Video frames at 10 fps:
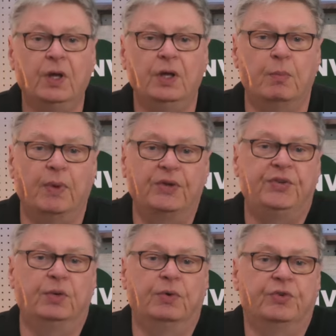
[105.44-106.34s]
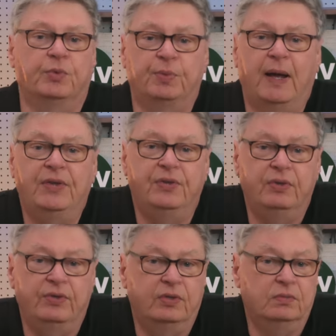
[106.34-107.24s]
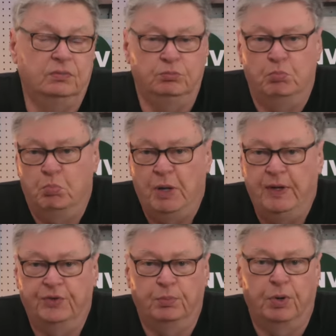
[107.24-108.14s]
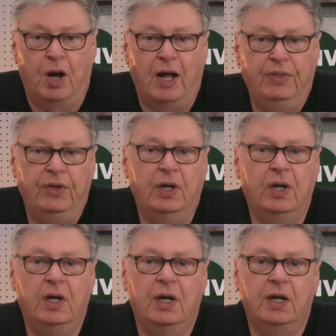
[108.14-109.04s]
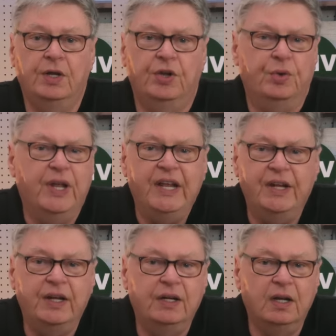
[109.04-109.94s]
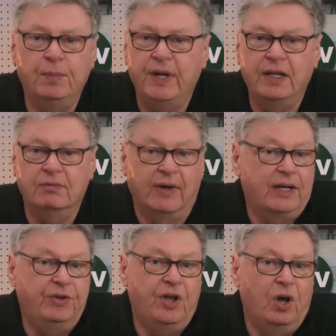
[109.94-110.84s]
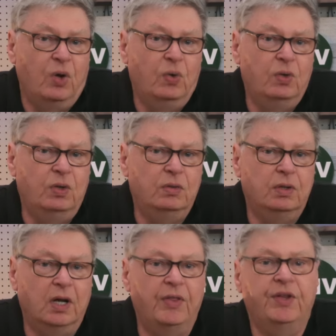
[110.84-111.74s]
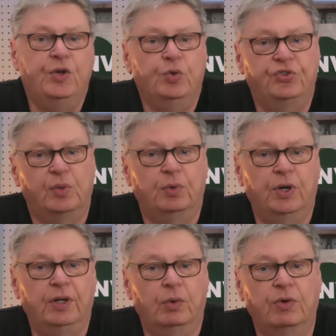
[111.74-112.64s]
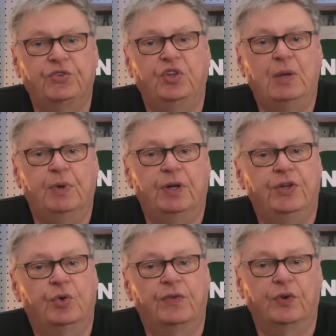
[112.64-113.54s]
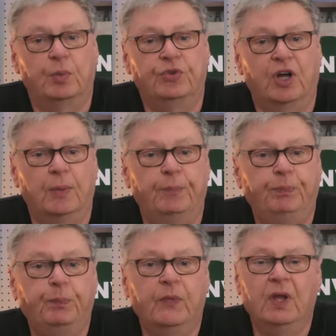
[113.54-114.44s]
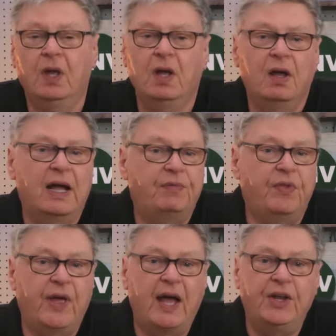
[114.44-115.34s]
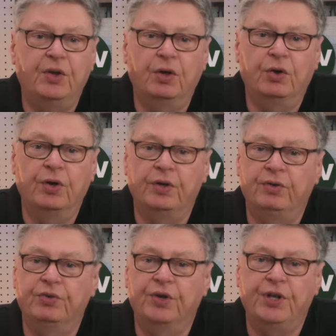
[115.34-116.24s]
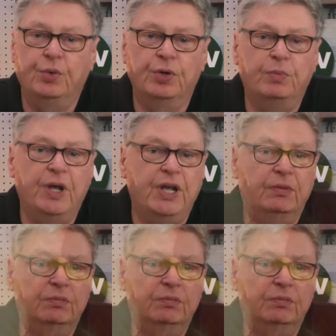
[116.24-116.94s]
You mix it with some spices, maybe some broth. You knead it a bit like a dough, and then you simmer it or steam it until it firms up. After that, you can cook it just like you would meat.